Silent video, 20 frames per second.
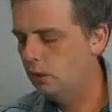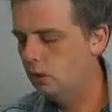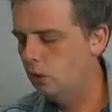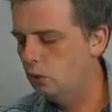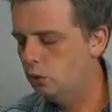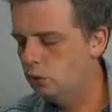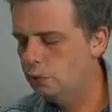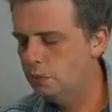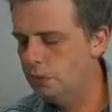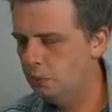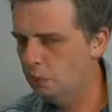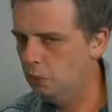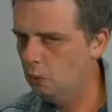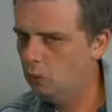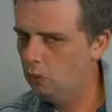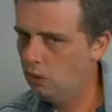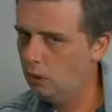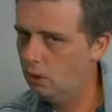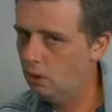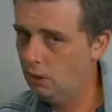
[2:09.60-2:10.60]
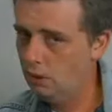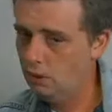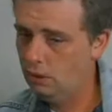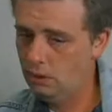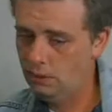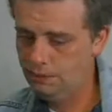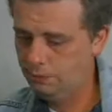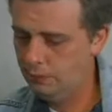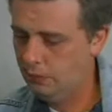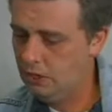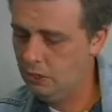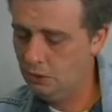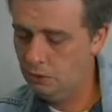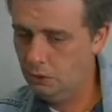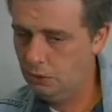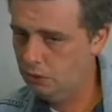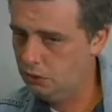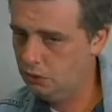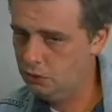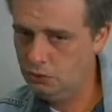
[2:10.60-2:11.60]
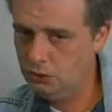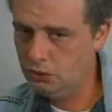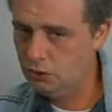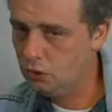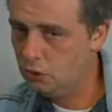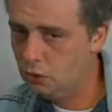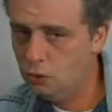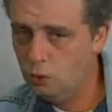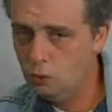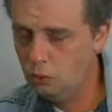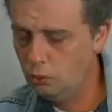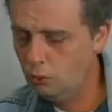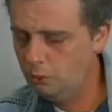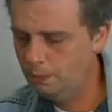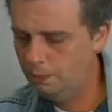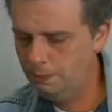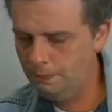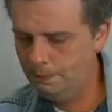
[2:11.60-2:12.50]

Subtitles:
Those people are our heroes to us too.